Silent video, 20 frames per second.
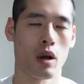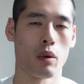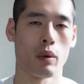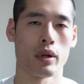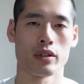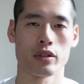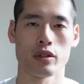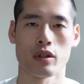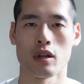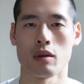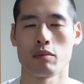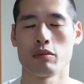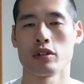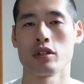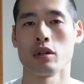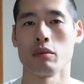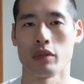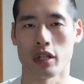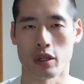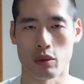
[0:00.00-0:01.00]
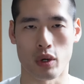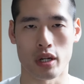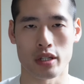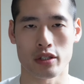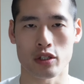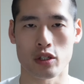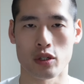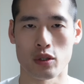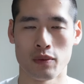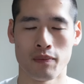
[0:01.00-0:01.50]
I went to a predominantly white
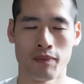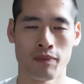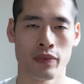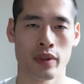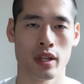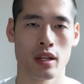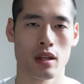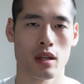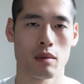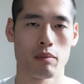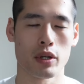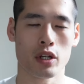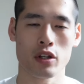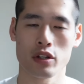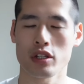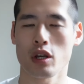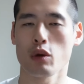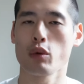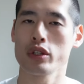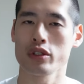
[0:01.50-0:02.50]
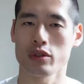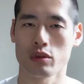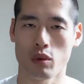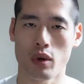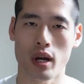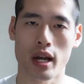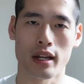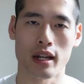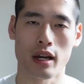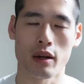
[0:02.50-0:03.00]
school. Because I wasn't
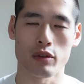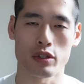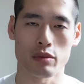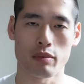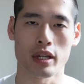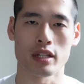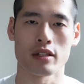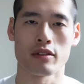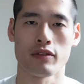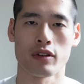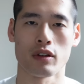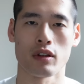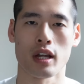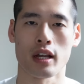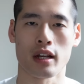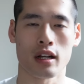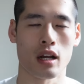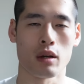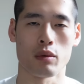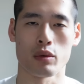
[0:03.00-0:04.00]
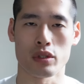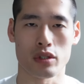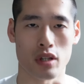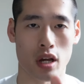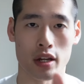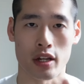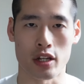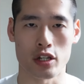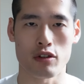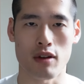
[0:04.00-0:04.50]
white, I was made to feel like I was
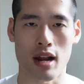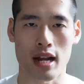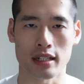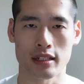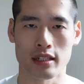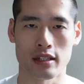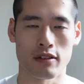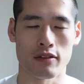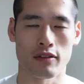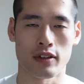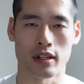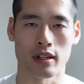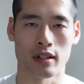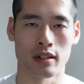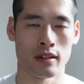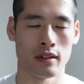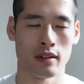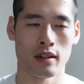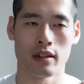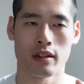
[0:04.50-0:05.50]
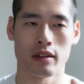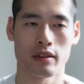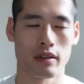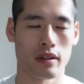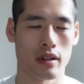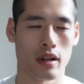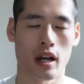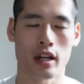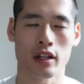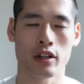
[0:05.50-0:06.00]
unattractive, and
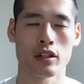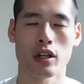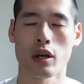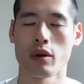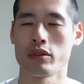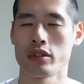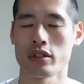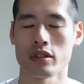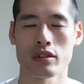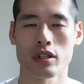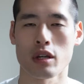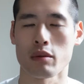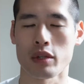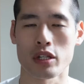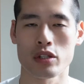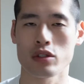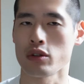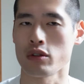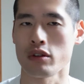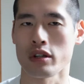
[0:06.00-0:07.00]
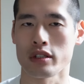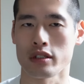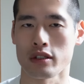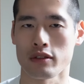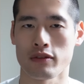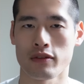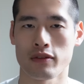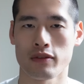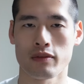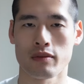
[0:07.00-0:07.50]
I could go into so many stories
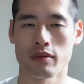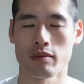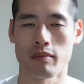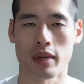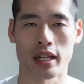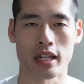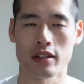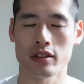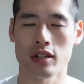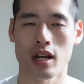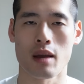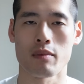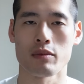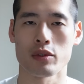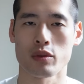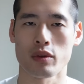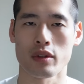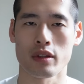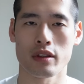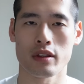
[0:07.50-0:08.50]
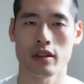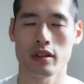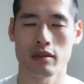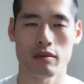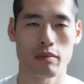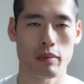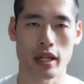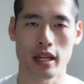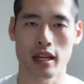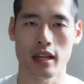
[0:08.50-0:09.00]
of many times with
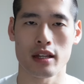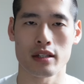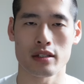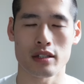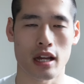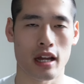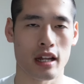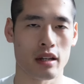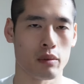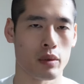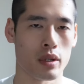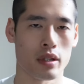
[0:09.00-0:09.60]
peers and